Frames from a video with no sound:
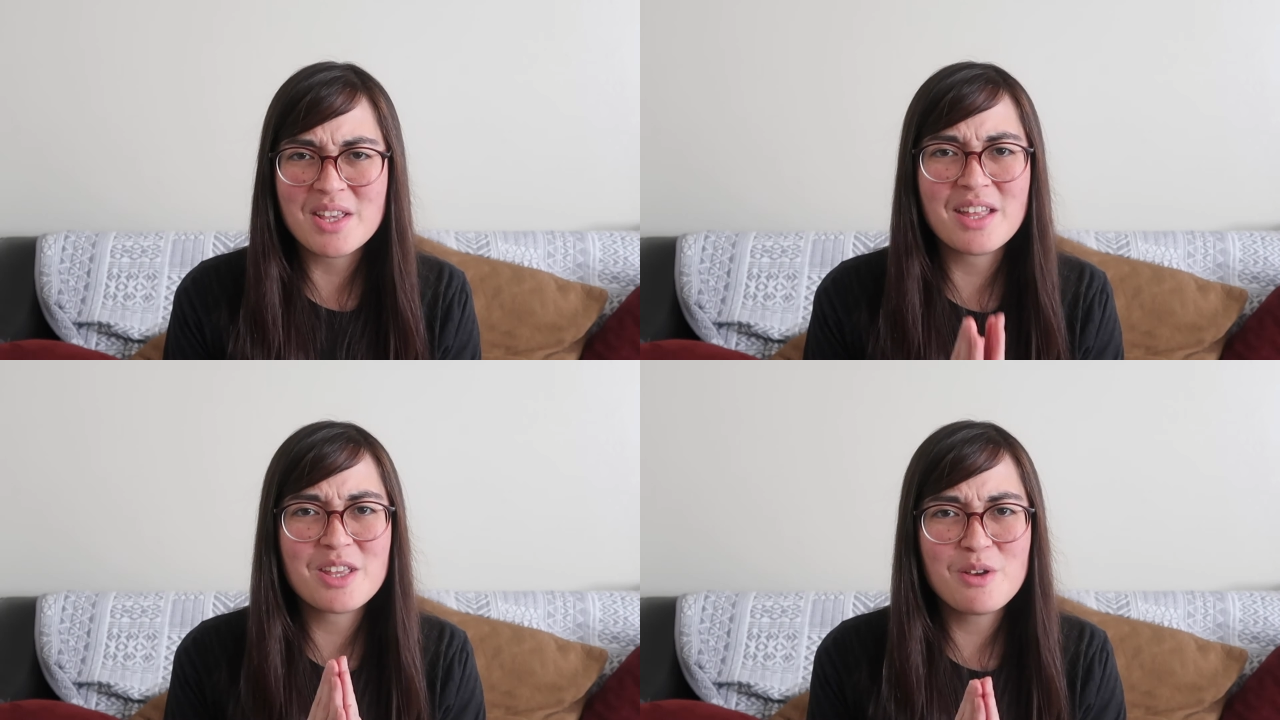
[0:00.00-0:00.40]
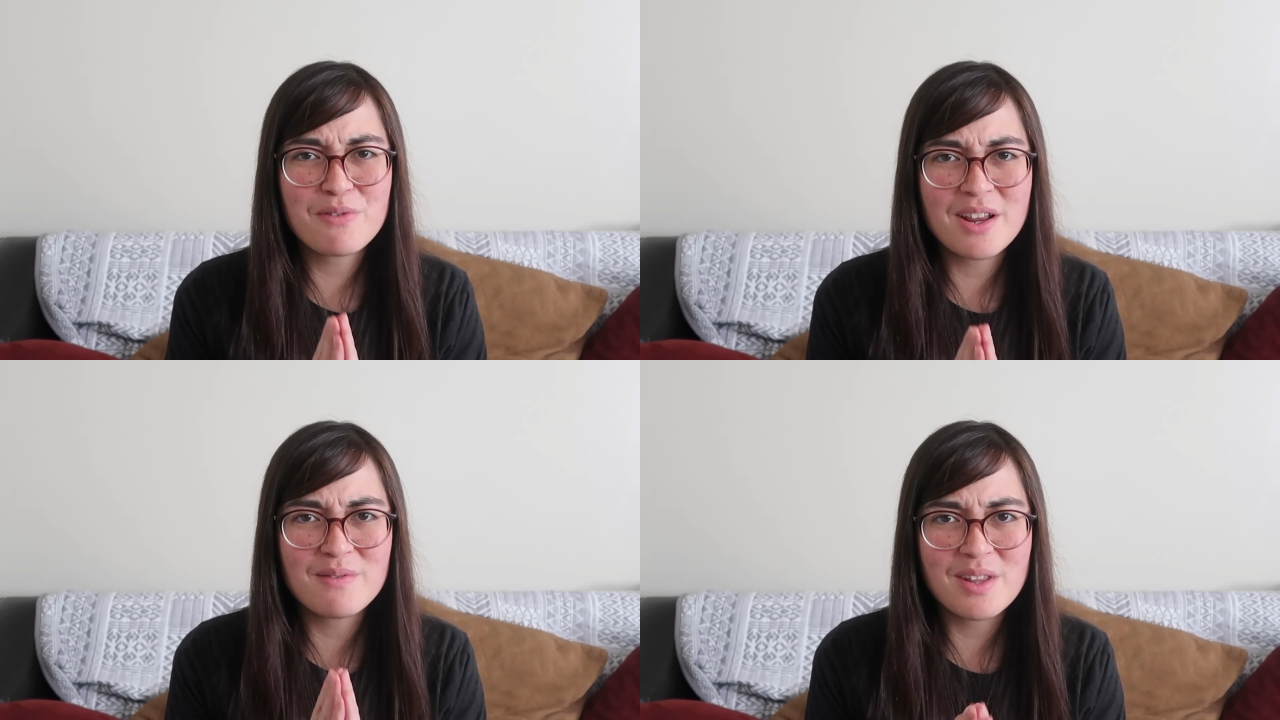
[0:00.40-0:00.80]
like, you
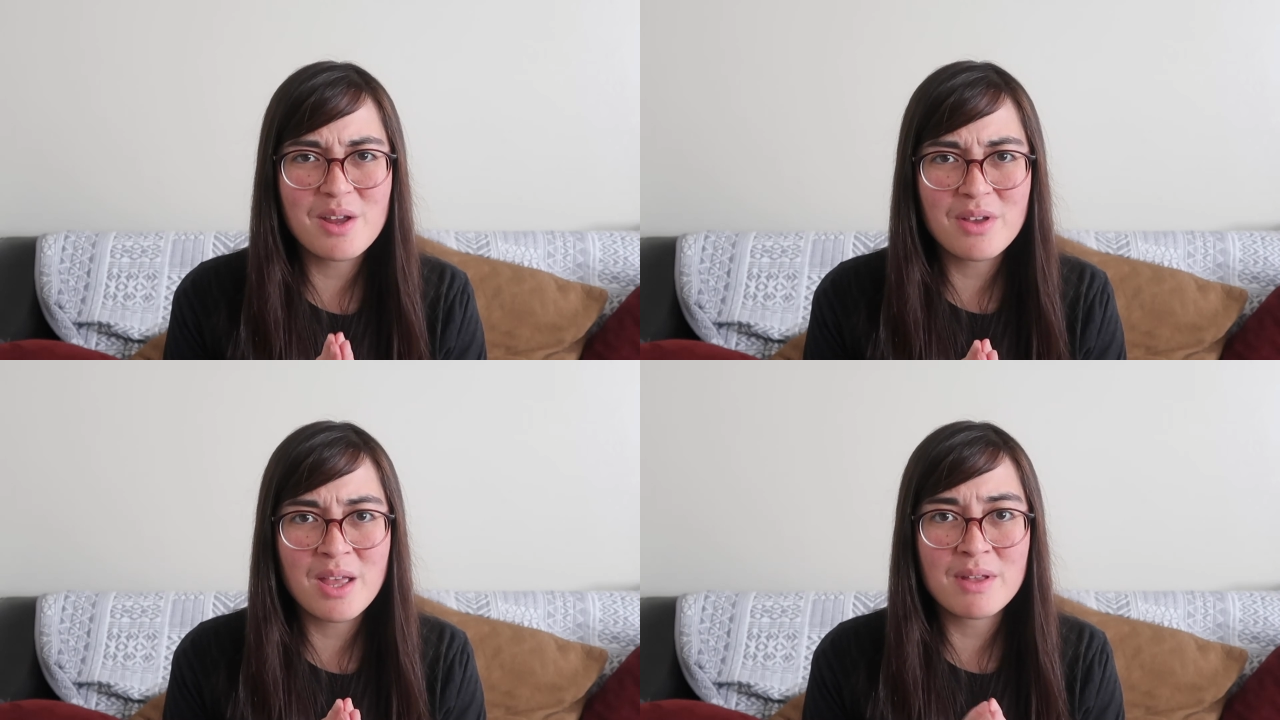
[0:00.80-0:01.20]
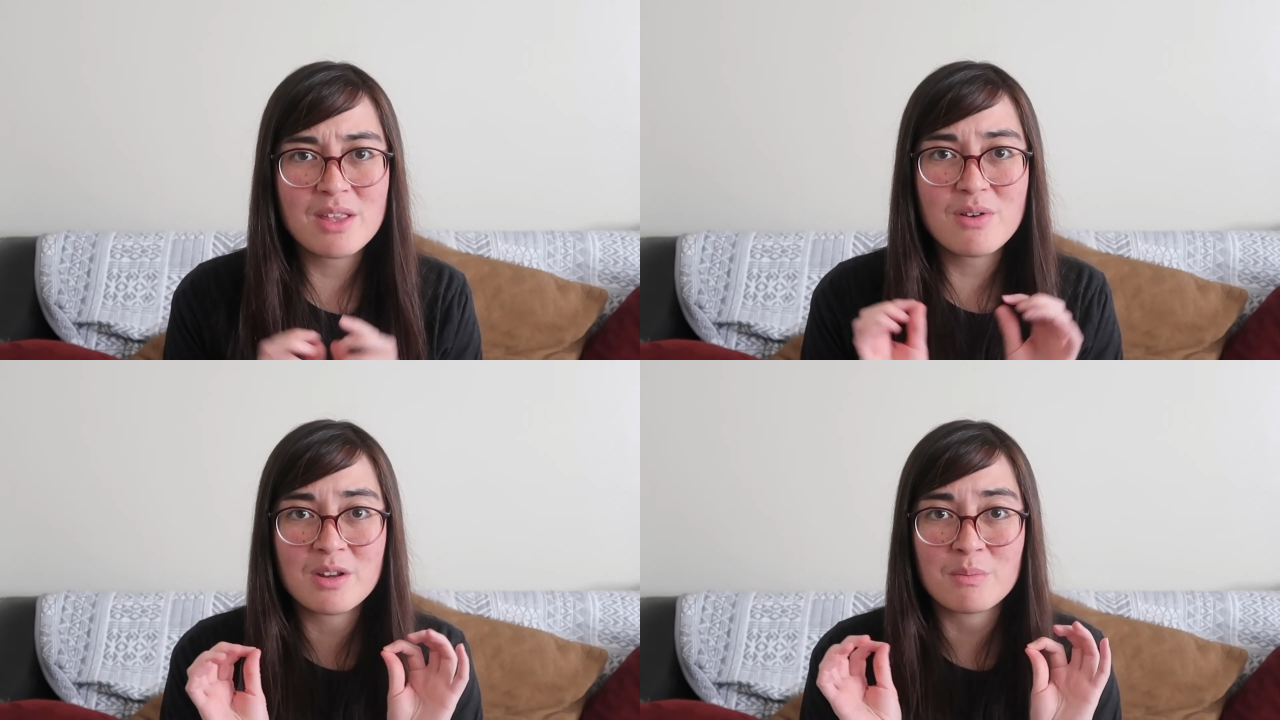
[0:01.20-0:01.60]
find a video game that
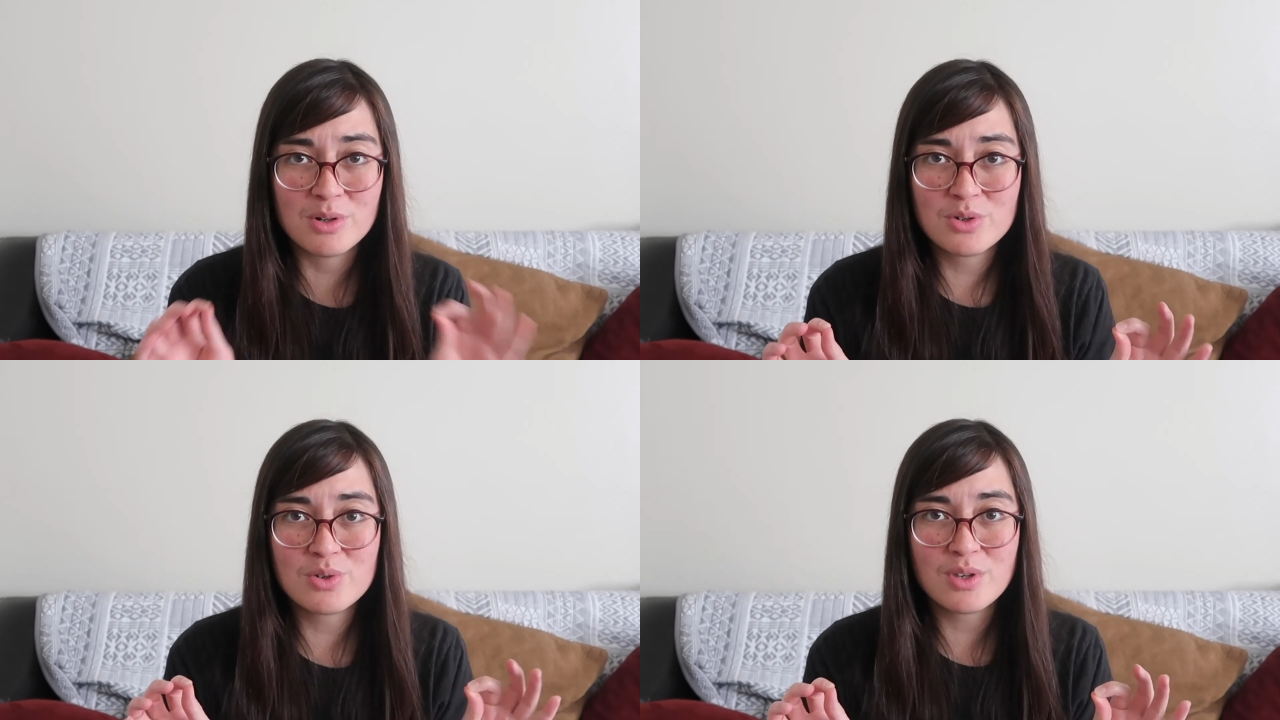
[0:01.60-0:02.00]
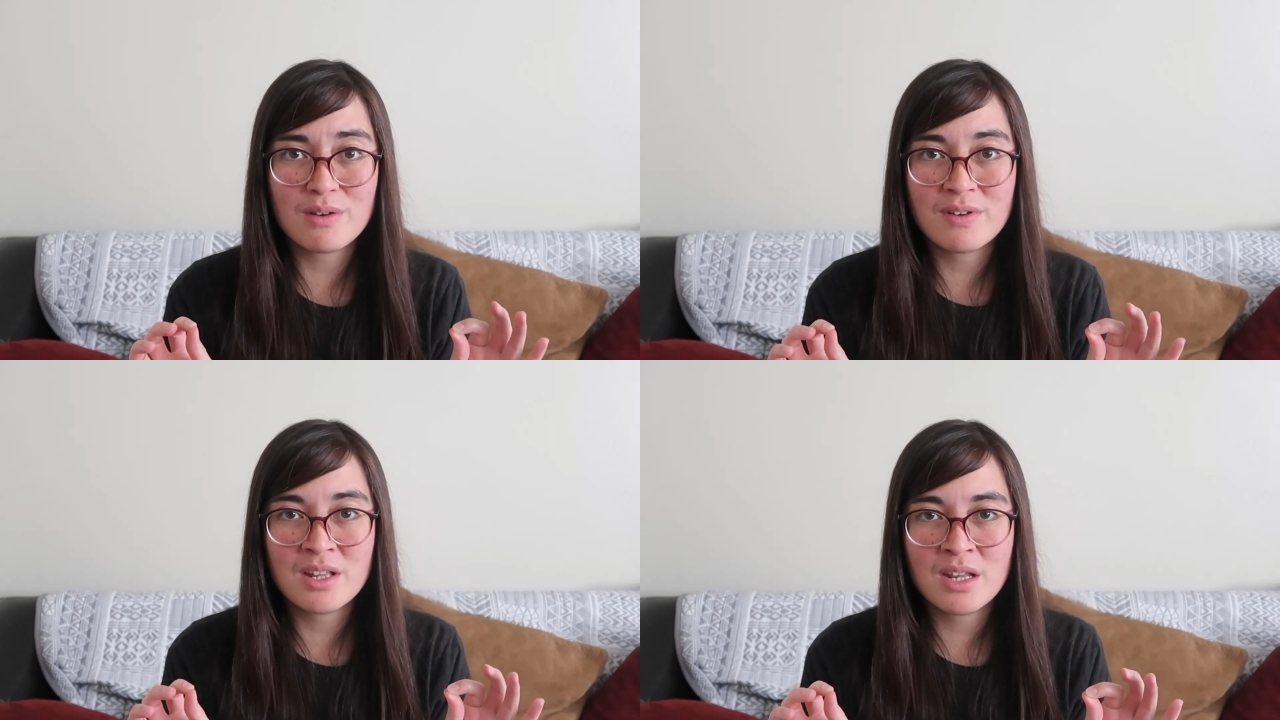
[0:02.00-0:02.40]
you can immerse
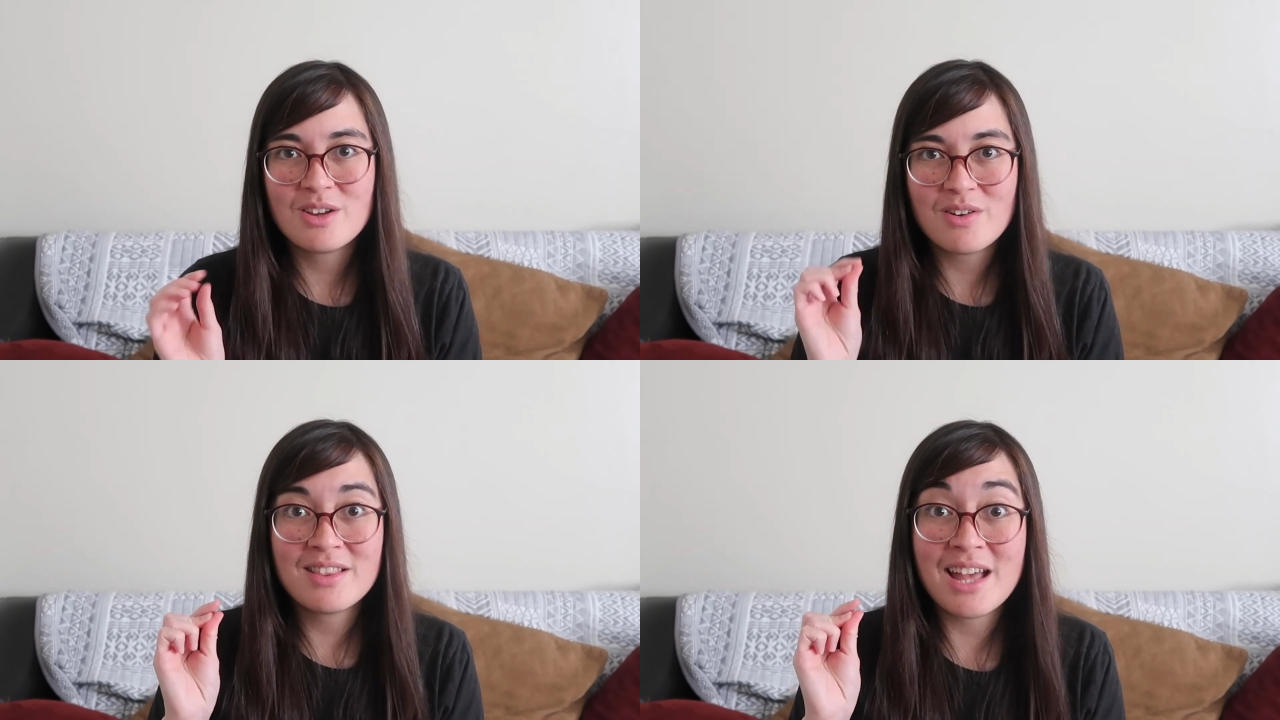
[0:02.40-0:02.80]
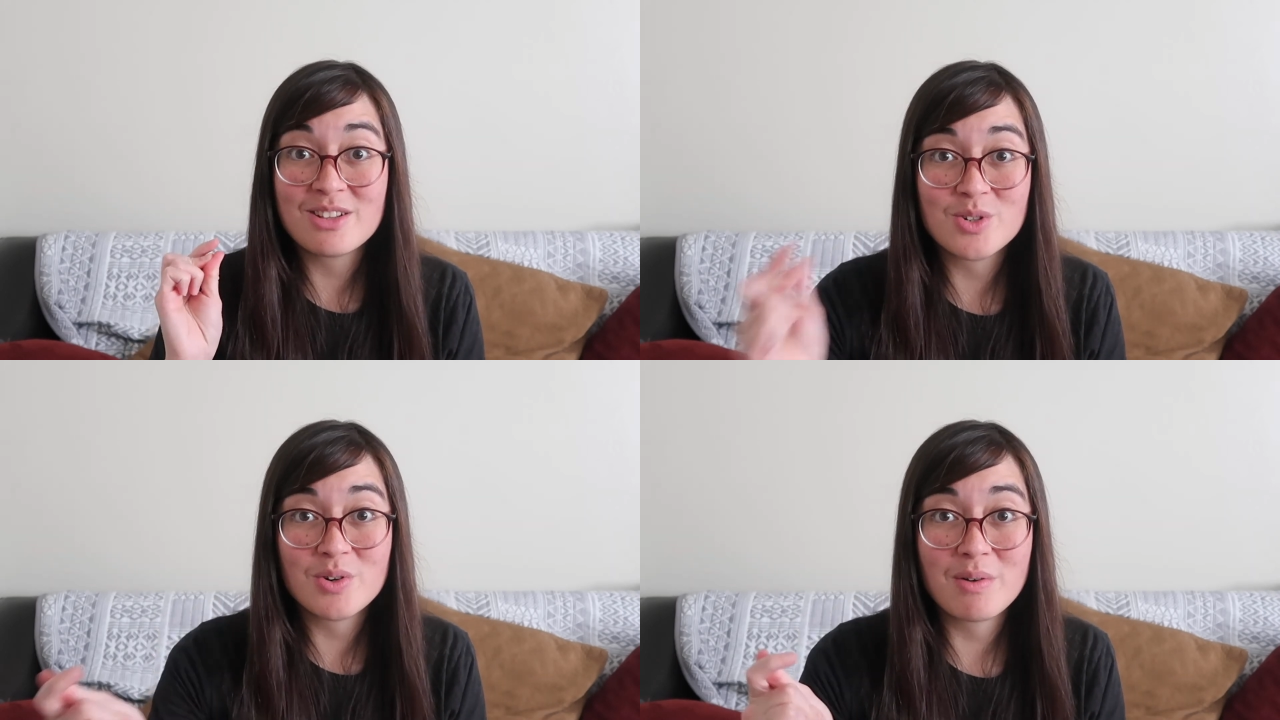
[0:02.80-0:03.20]
yourself in, you're in that
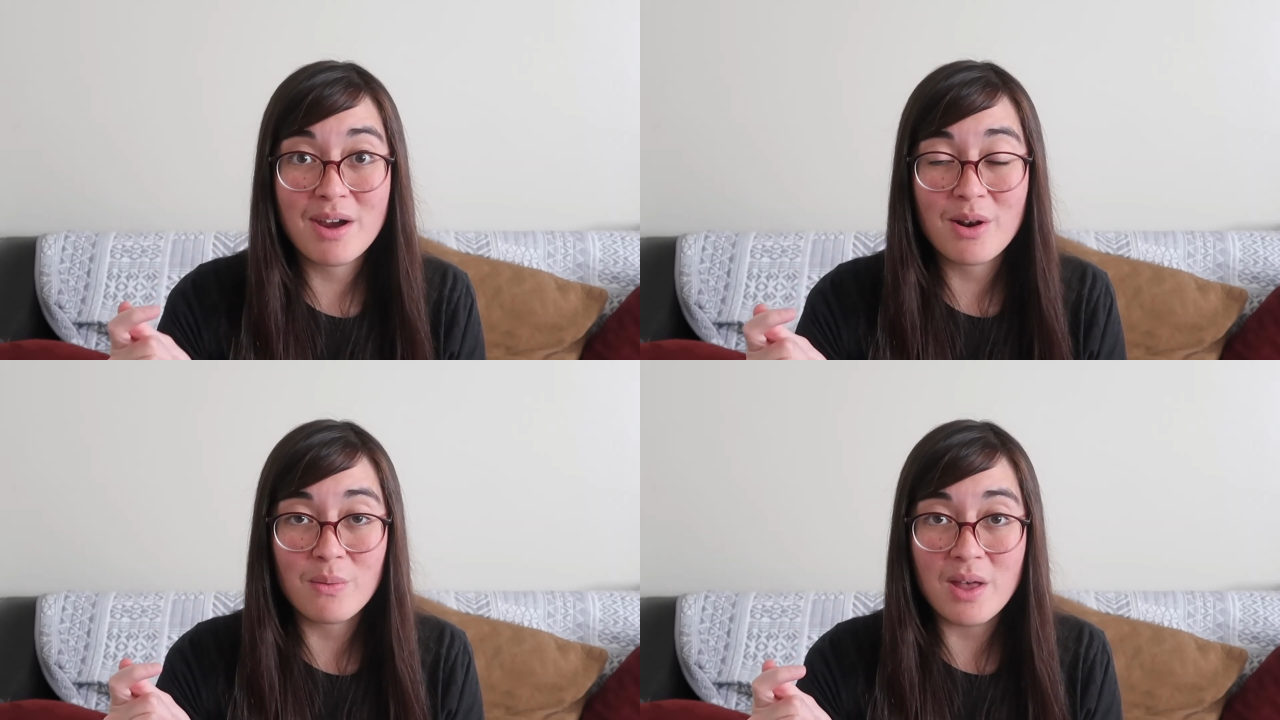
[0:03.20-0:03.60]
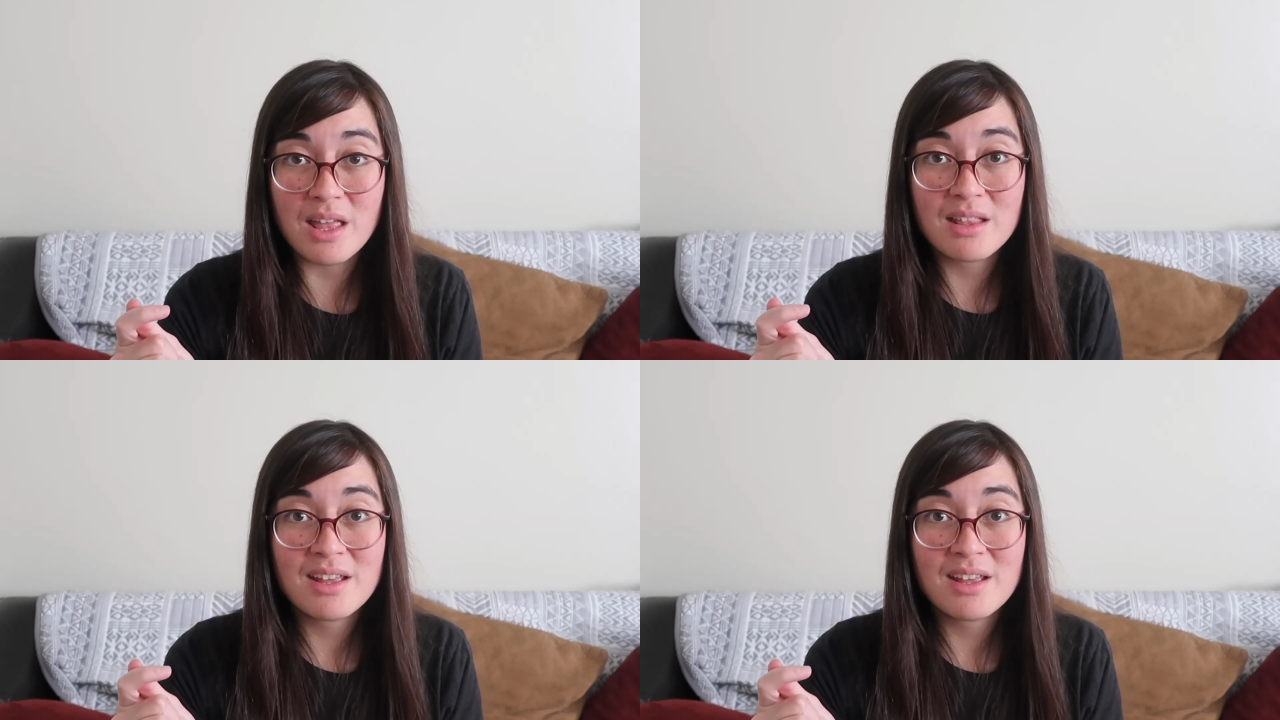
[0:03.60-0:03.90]
story right away.